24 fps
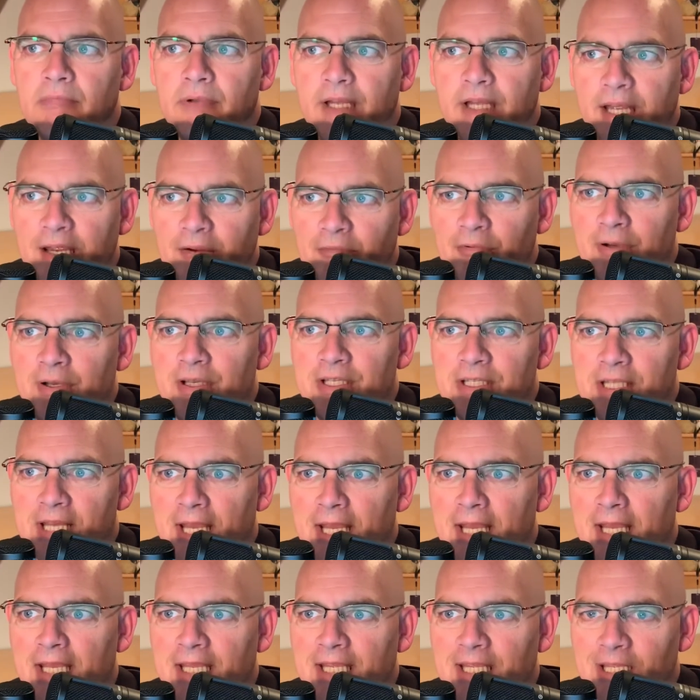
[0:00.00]
Every
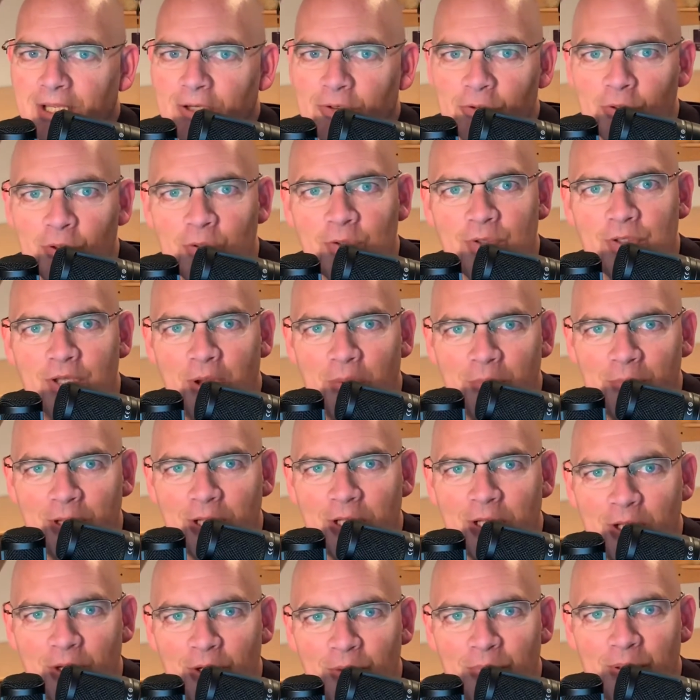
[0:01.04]
day he grows on me a
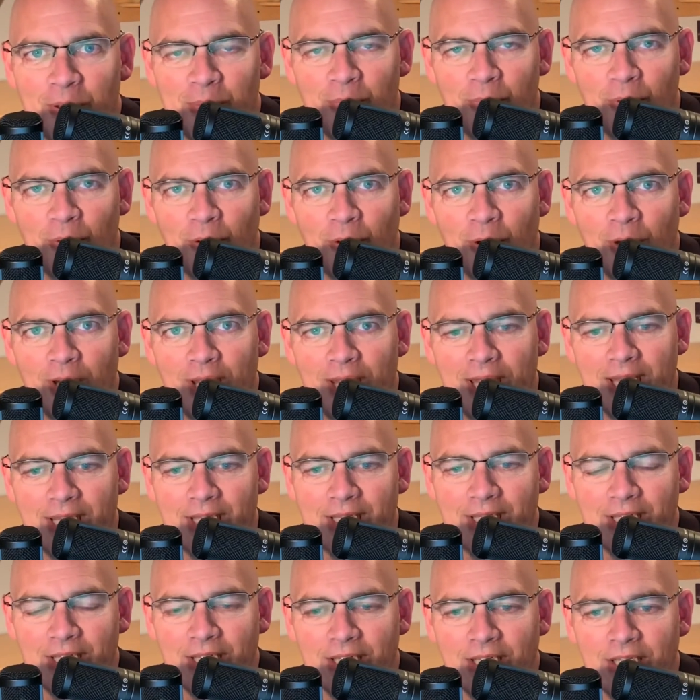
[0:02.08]
little bit more,
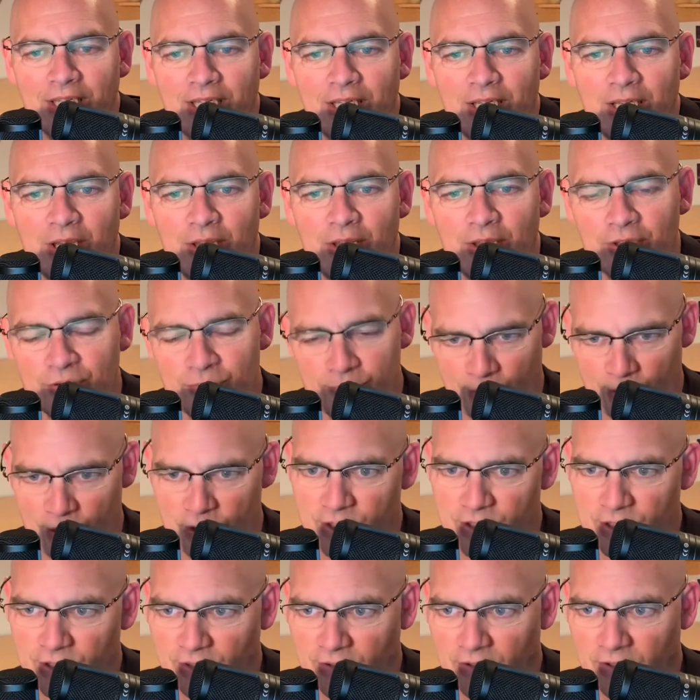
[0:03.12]
and this
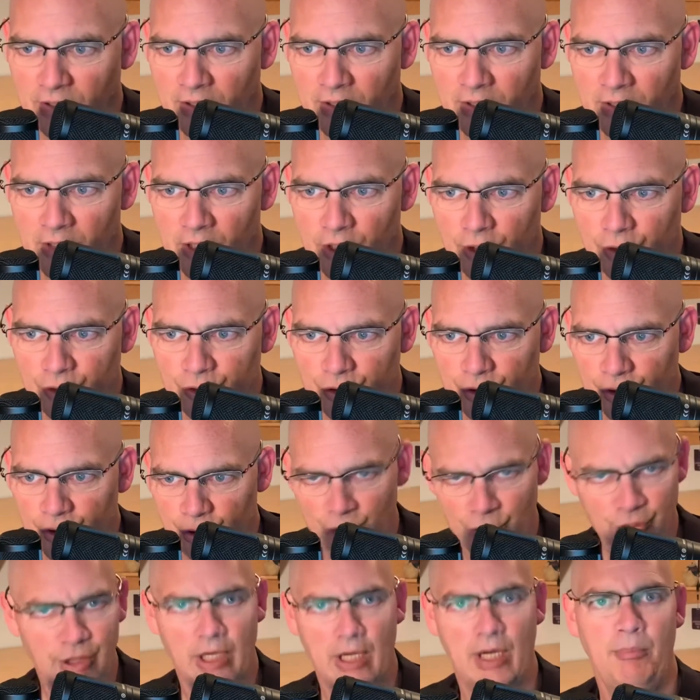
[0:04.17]
person
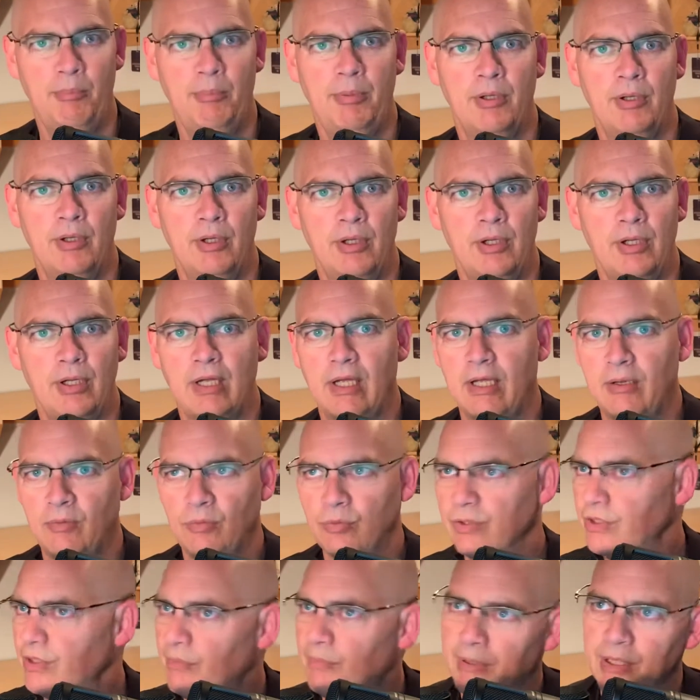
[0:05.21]
stood up and
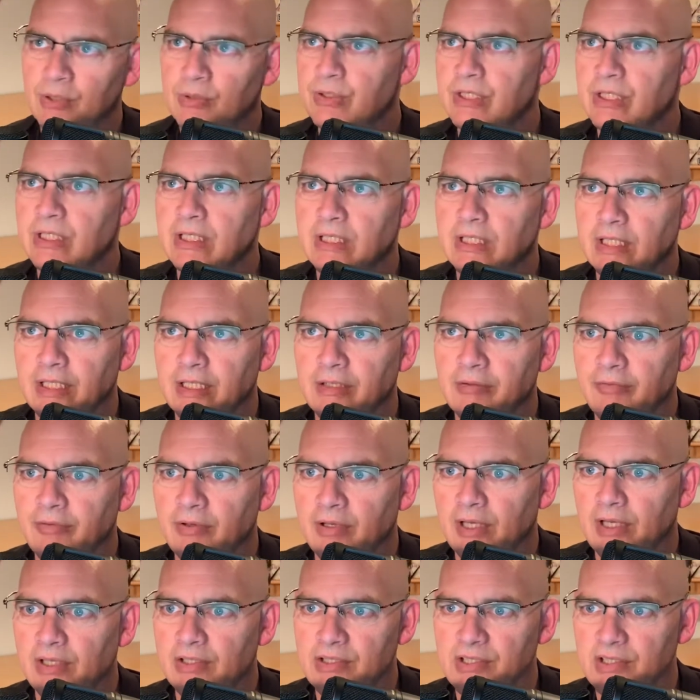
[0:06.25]
was about to leave
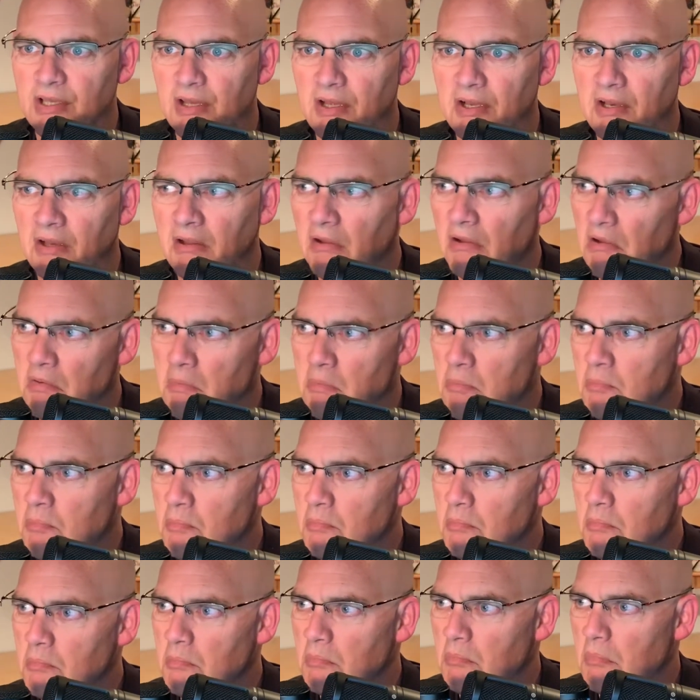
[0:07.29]
and said,
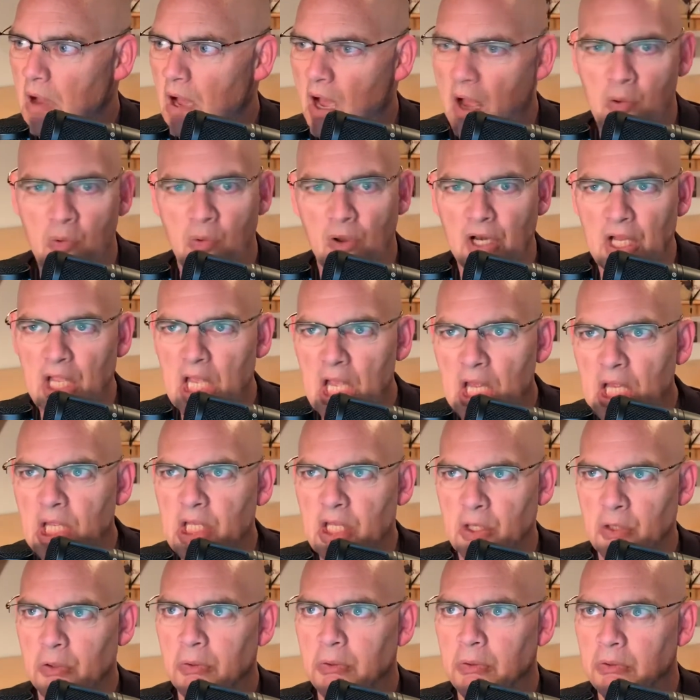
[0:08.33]
I want to hit
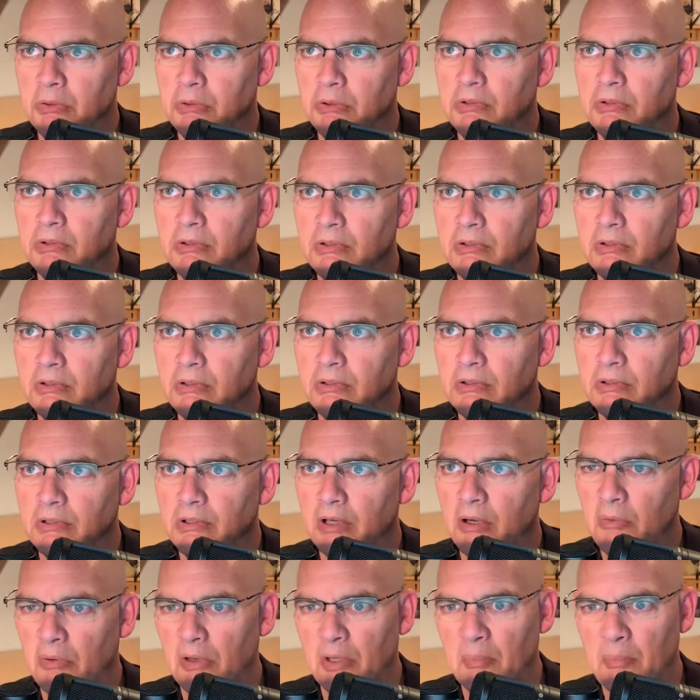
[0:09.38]
you.
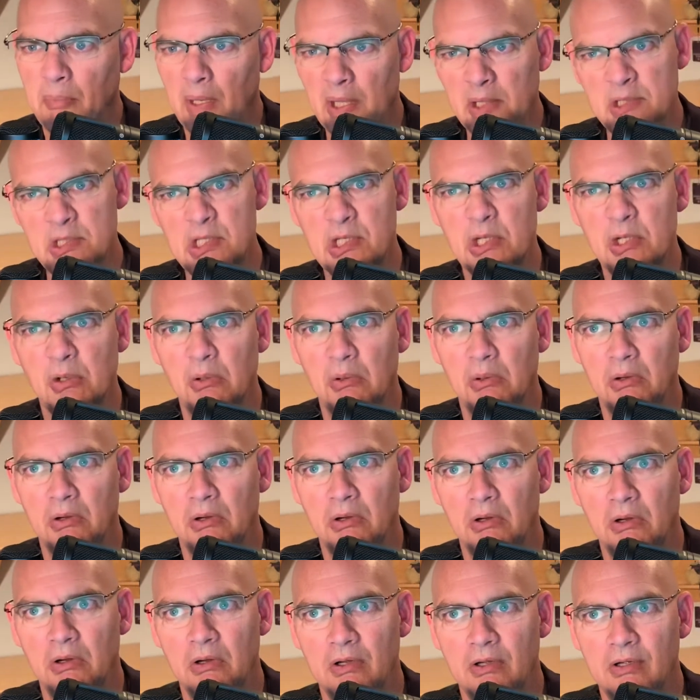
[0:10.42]
I want to punch you.
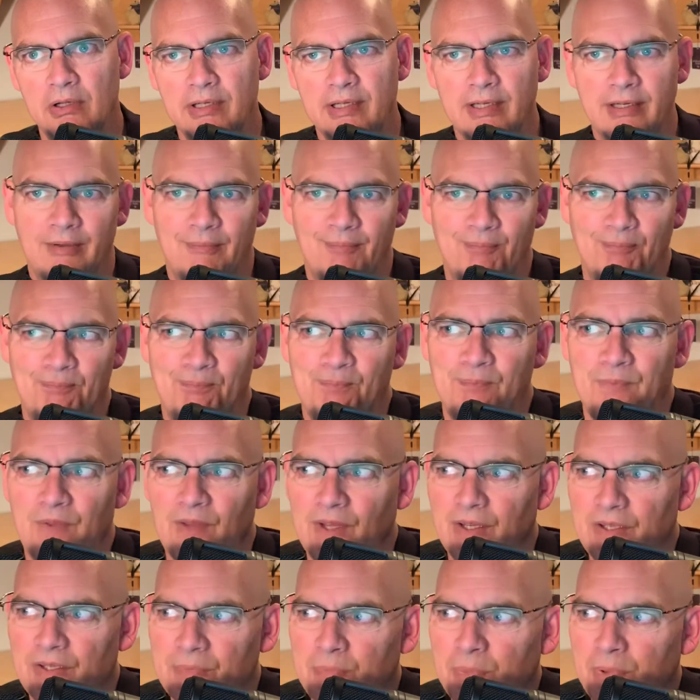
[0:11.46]
Now,
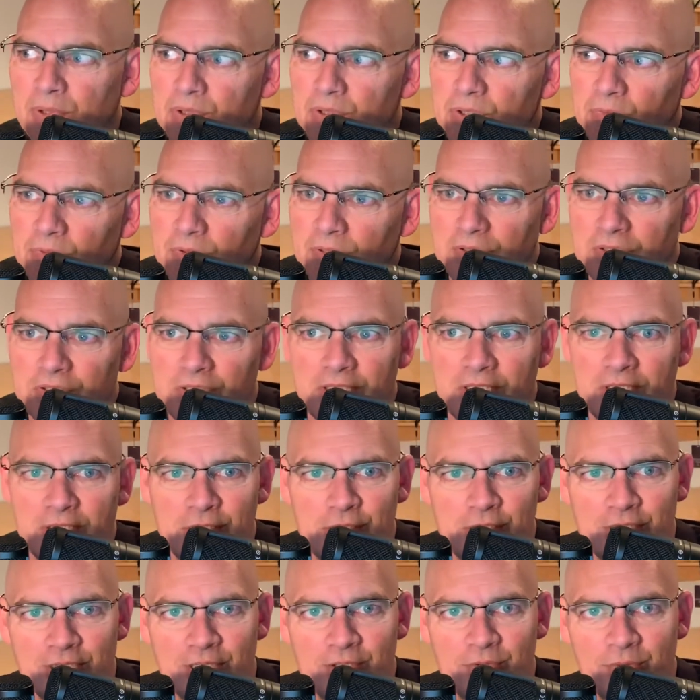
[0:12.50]
this person wouldn't stand a
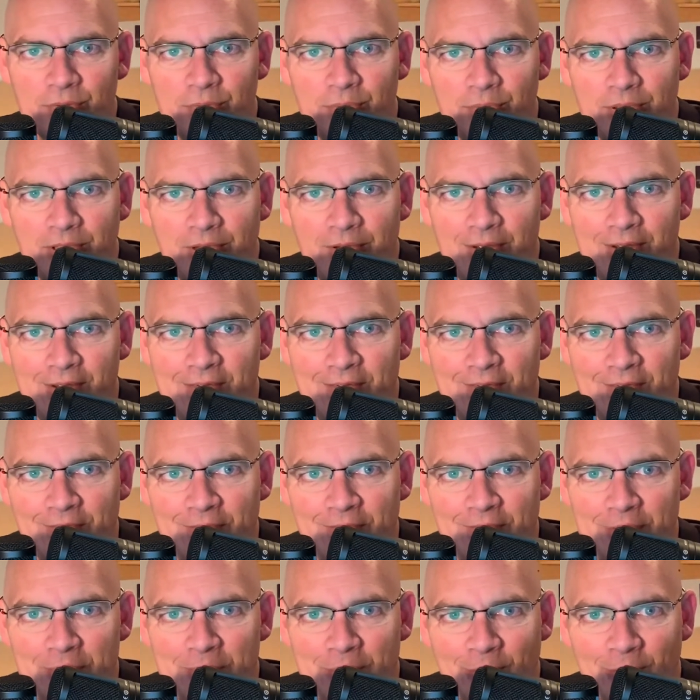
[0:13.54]
chance with me if
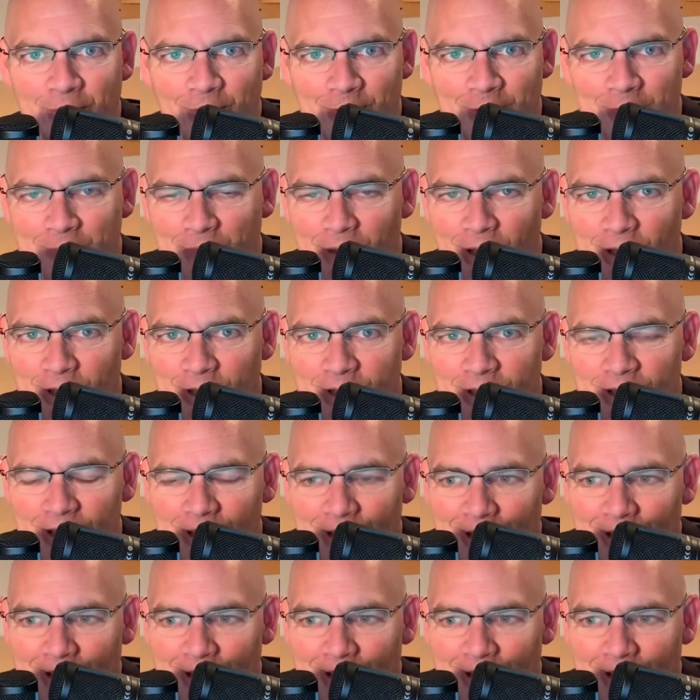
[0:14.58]
he pulled a punch.